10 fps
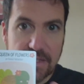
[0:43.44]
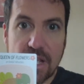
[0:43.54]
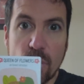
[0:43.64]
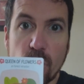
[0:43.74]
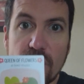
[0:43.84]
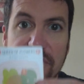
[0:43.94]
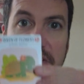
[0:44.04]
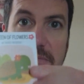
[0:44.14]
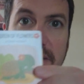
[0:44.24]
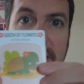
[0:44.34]
What
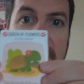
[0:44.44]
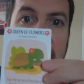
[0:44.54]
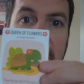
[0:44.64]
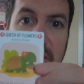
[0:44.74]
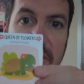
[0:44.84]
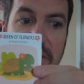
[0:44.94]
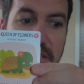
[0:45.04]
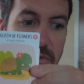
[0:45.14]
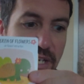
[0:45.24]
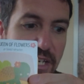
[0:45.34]
this means, if I go to this
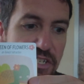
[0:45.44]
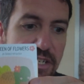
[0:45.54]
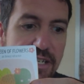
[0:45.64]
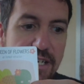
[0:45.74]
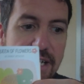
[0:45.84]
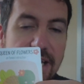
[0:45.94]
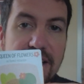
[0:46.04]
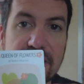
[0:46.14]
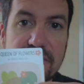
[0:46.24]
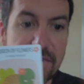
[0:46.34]
location,
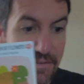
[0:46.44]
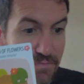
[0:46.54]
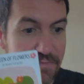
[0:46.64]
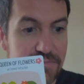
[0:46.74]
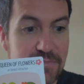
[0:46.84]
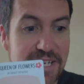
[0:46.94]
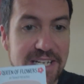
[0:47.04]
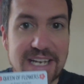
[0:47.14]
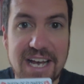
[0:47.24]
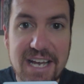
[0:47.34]

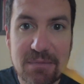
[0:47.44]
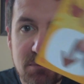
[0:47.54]
meaning I